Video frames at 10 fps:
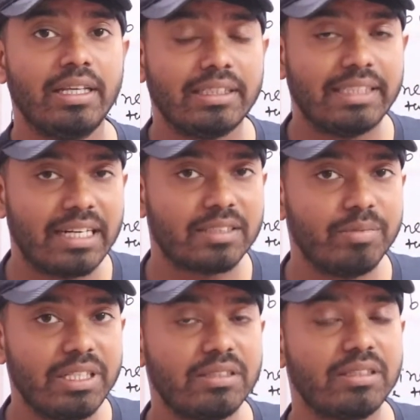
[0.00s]
that
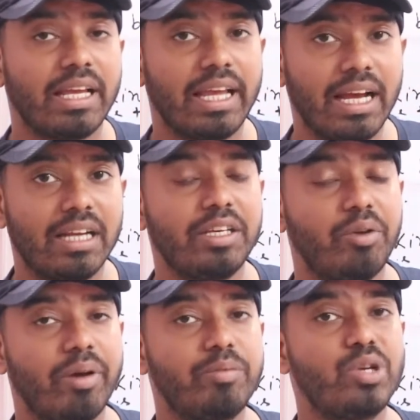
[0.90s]
means here
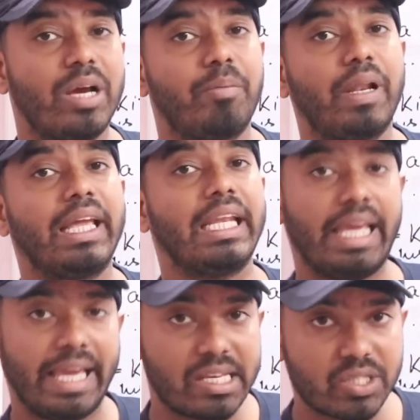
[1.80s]
you have to apply
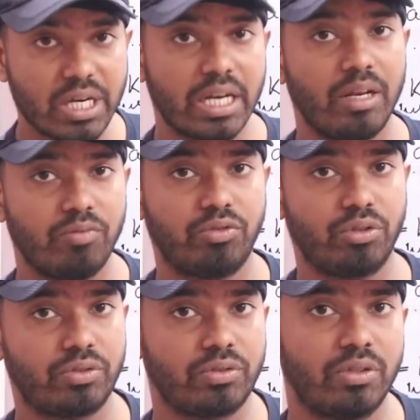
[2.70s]
an external
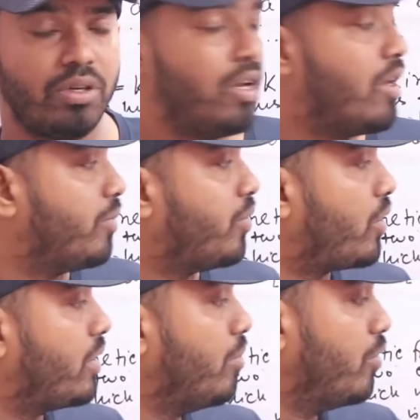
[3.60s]
force
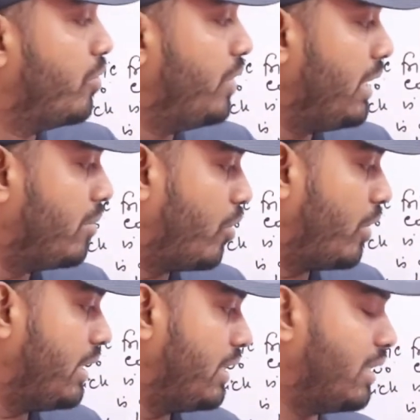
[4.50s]
for the moving
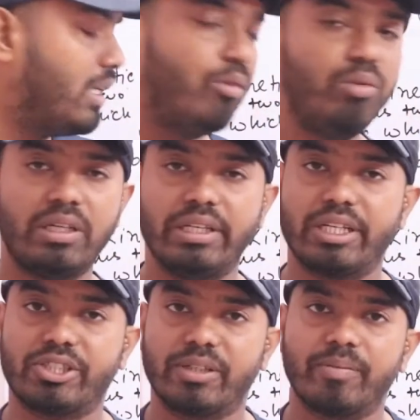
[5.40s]
body in the downward
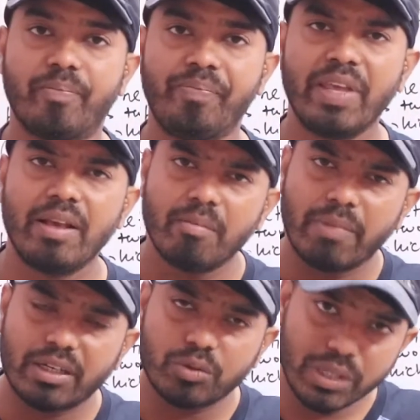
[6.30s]
direction.
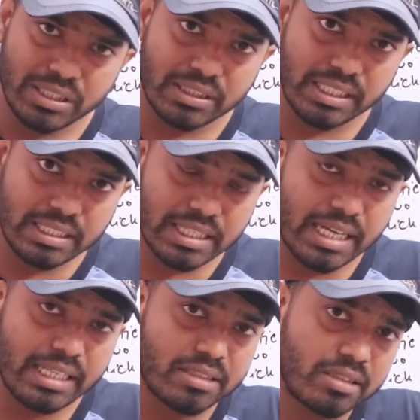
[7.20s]
But when
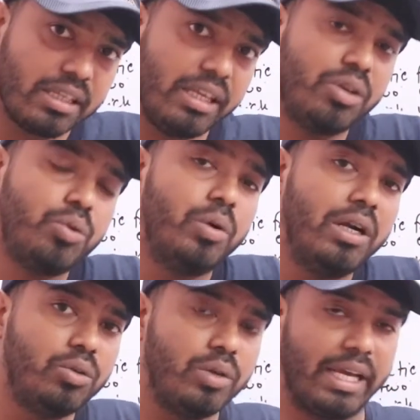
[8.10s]
theta is
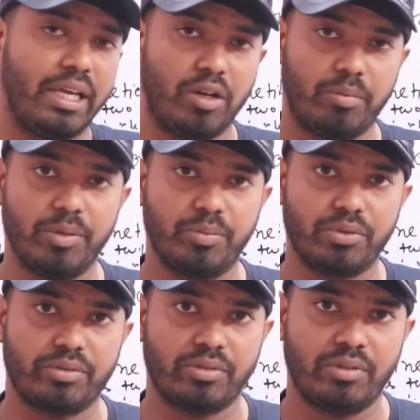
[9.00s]
equal to angle of
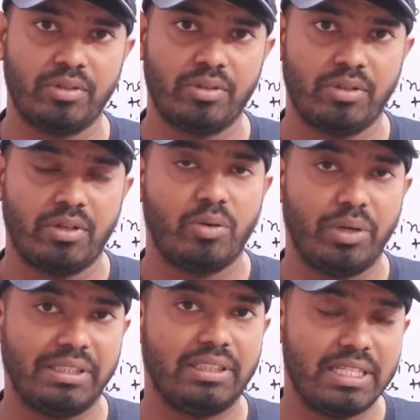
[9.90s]
repose,
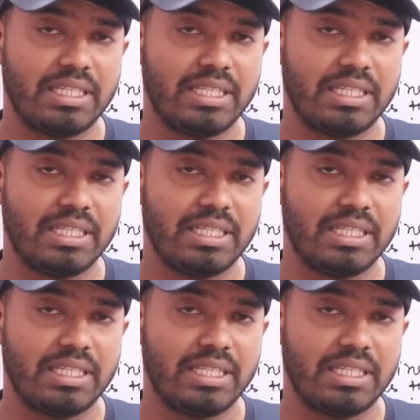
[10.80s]
that